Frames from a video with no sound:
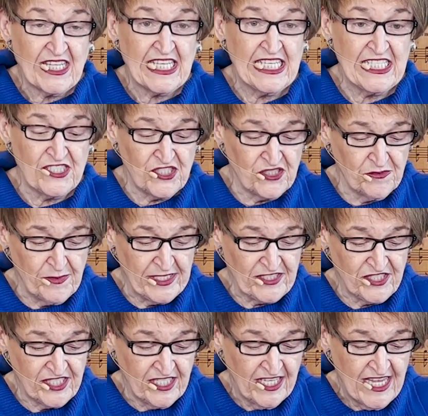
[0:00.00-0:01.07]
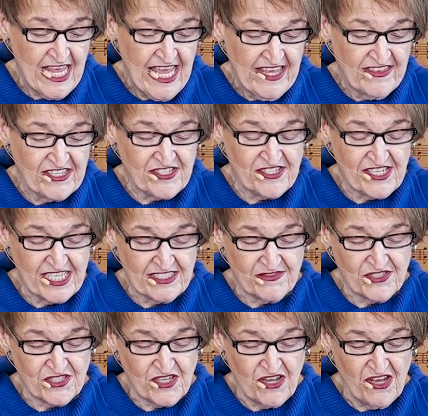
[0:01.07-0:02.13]
Ishbosheth the son of
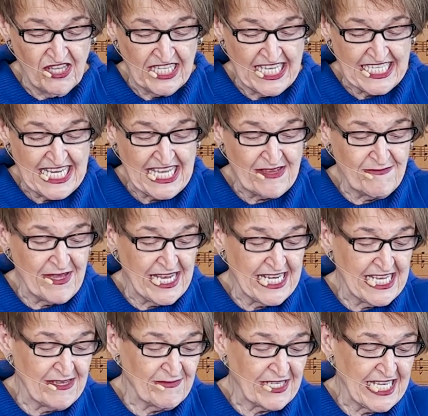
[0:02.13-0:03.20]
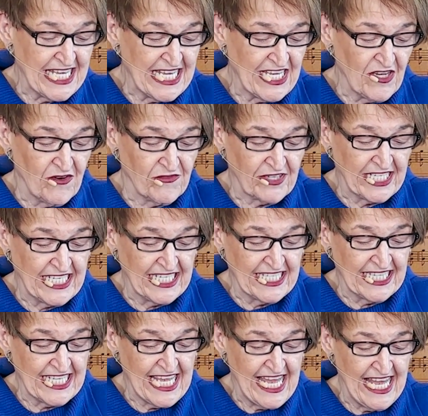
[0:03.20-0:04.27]
Saul, and he made him king over
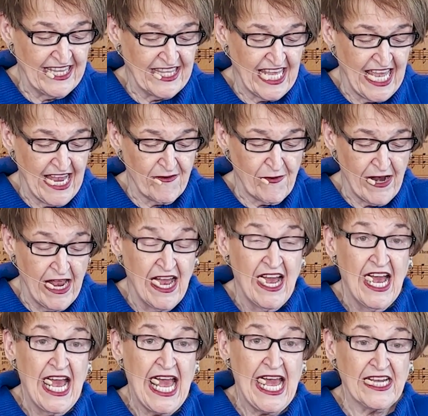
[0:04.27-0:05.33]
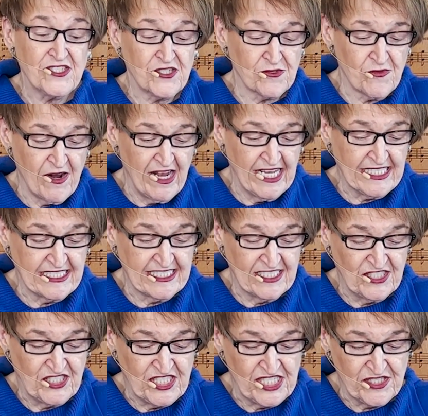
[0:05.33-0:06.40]
Gilead, the Asherites,
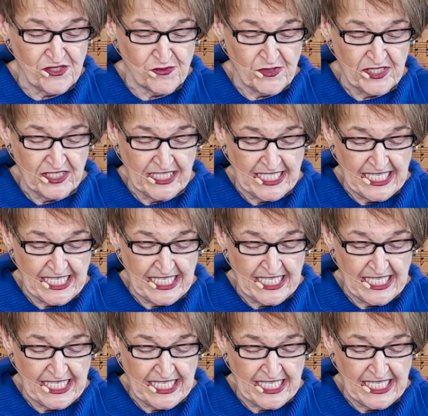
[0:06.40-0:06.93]
Jezreel,